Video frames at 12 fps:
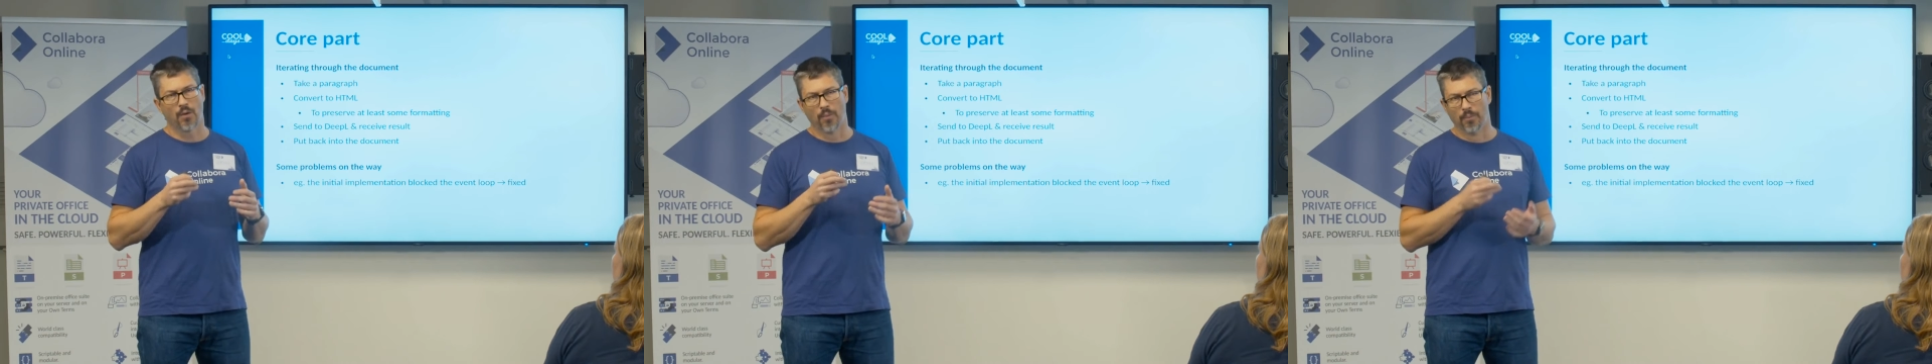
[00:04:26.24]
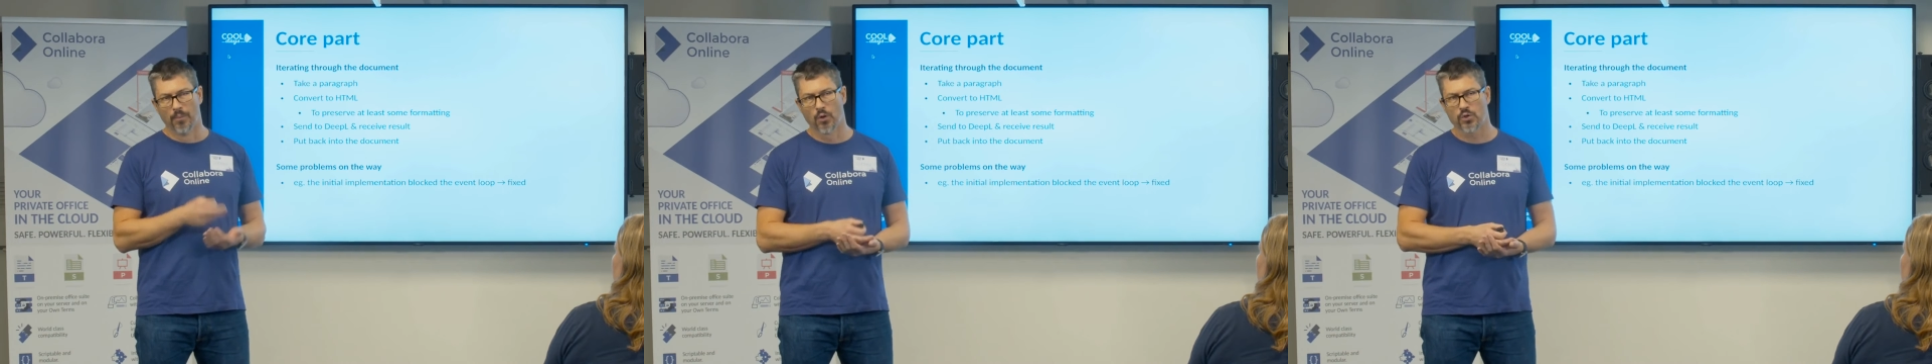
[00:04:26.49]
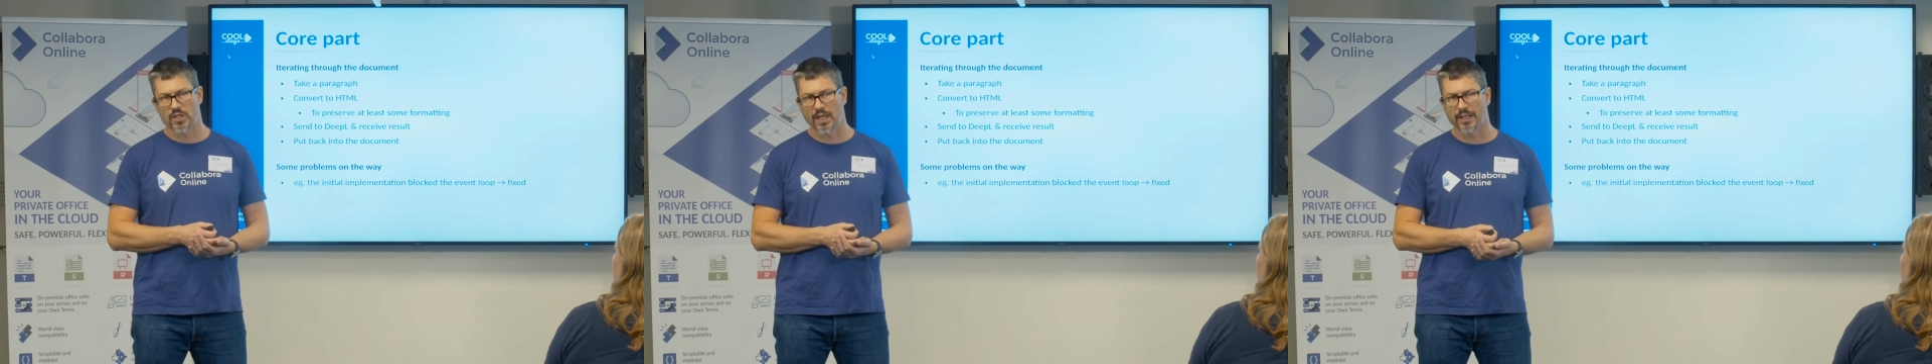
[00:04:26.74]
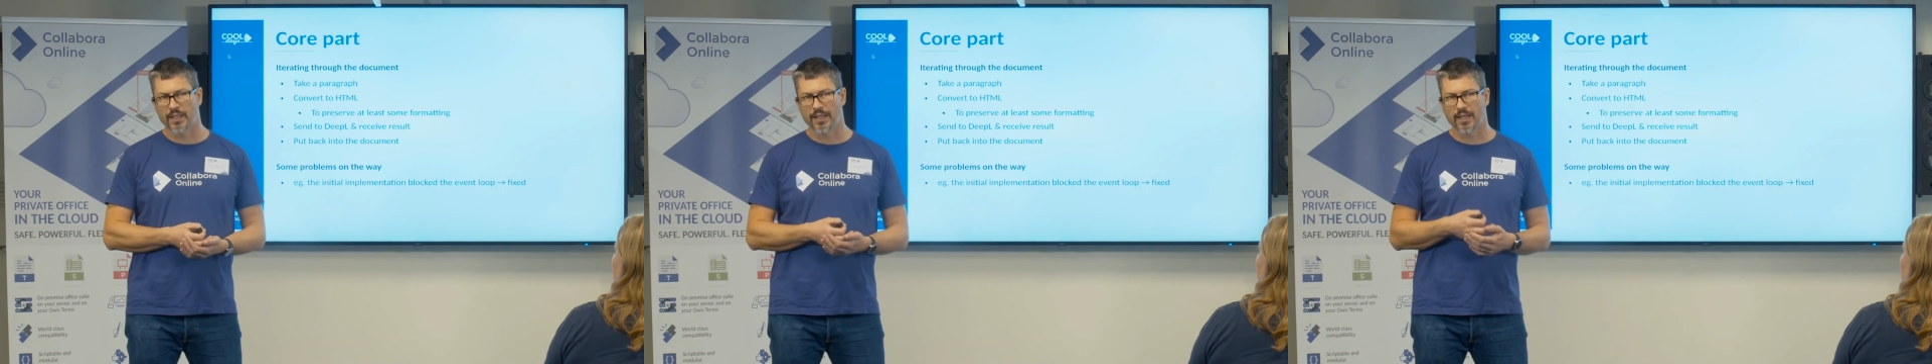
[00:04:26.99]
most
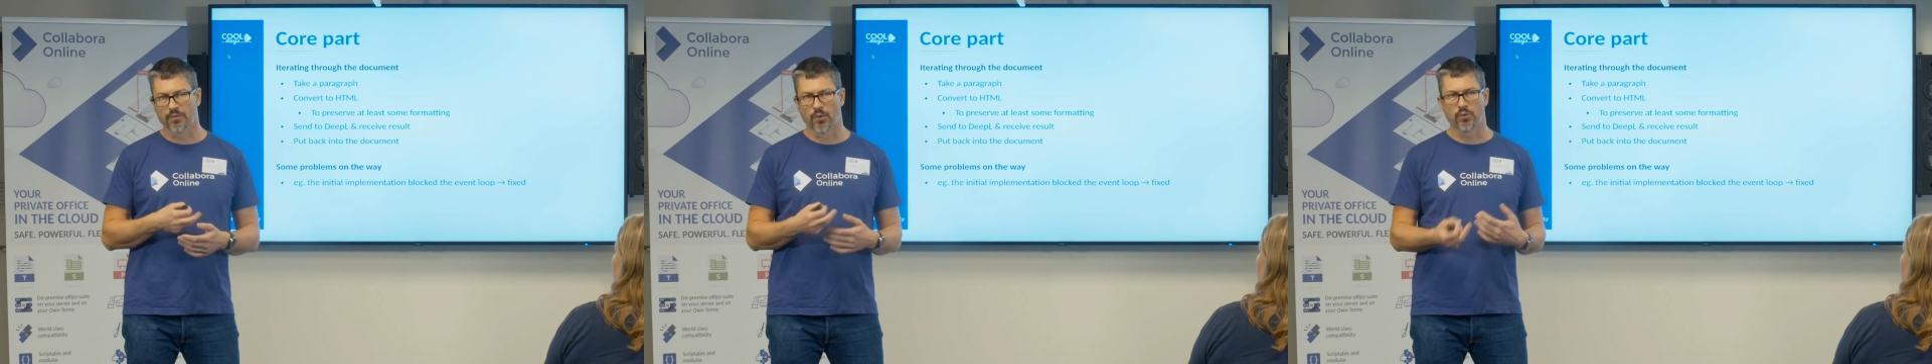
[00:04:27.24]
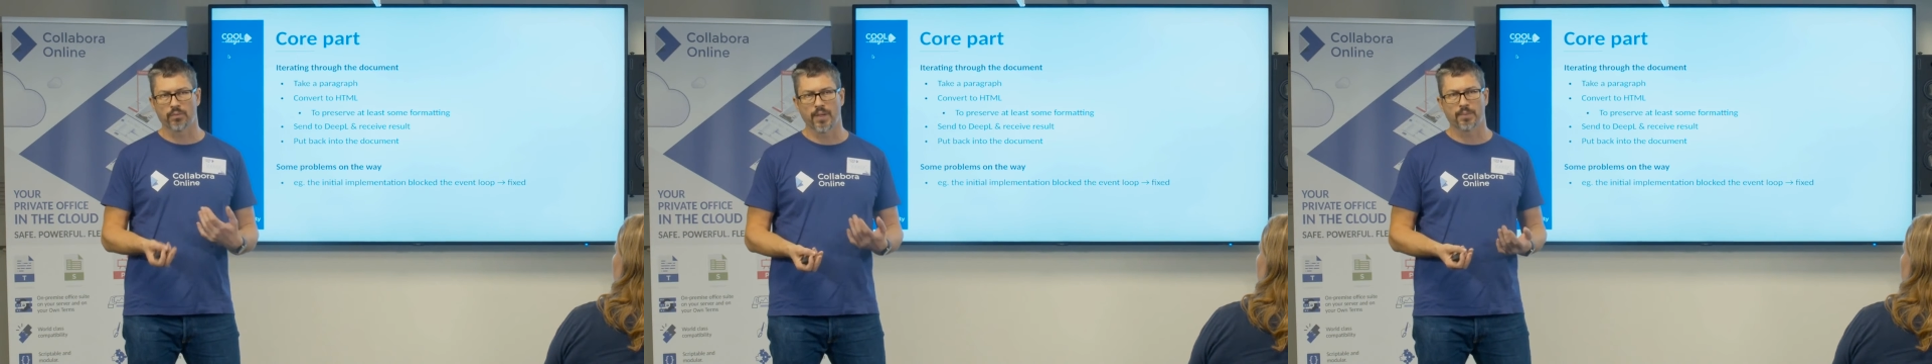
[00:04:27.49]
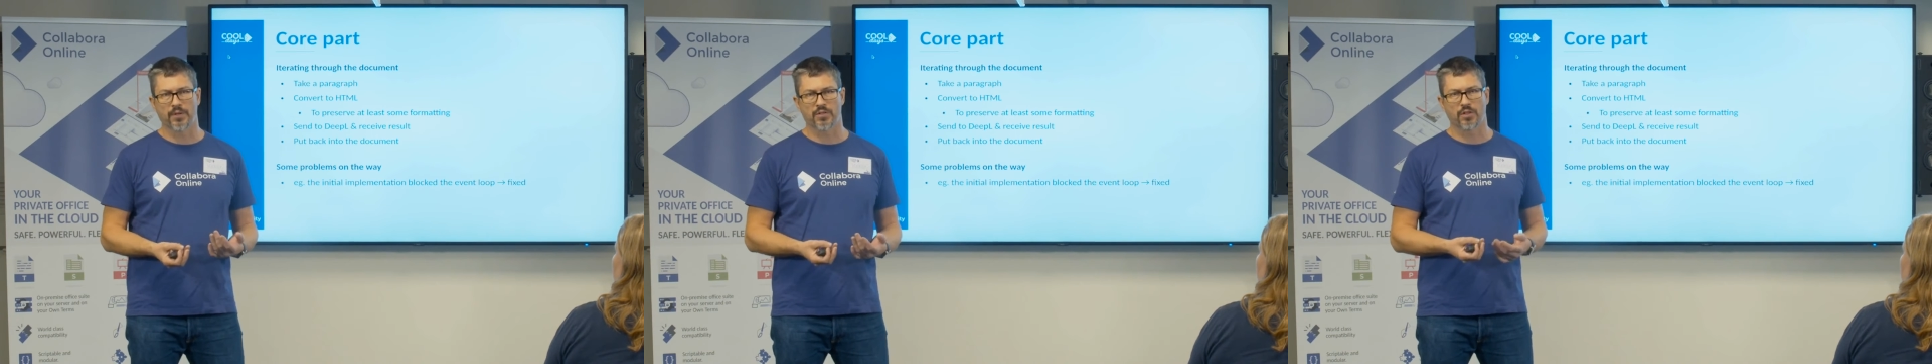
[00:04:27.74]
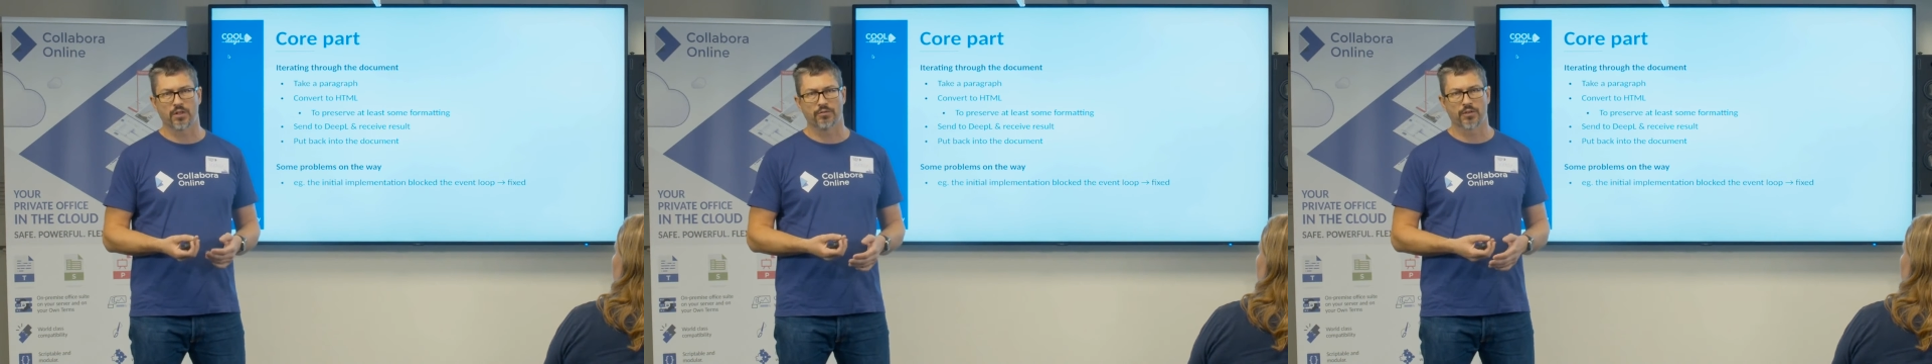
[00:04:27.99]
likely it won't be
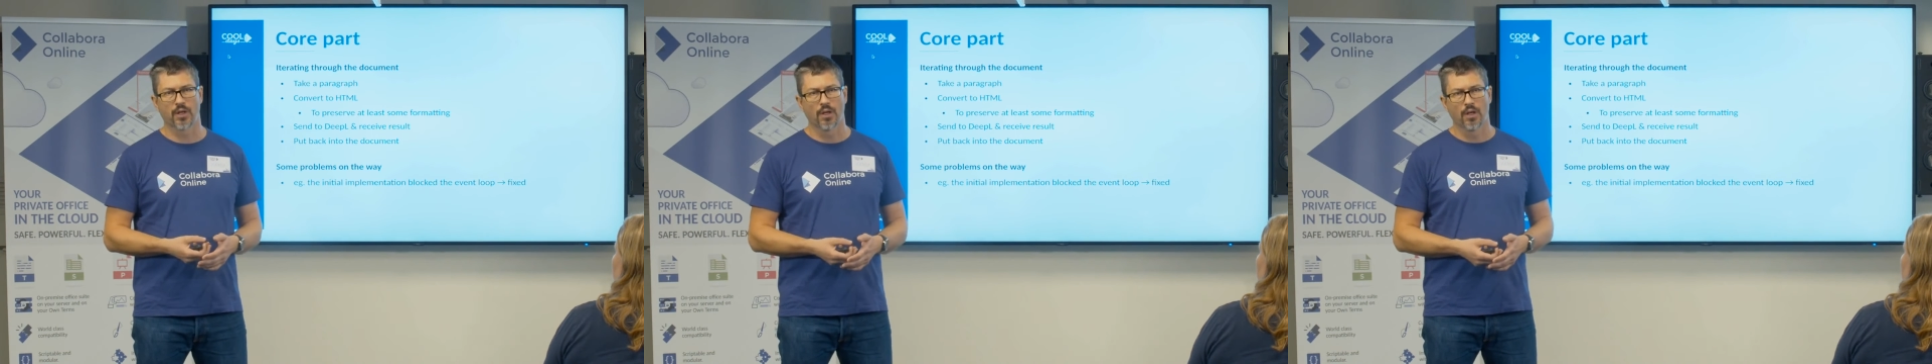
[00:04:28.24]
preserved.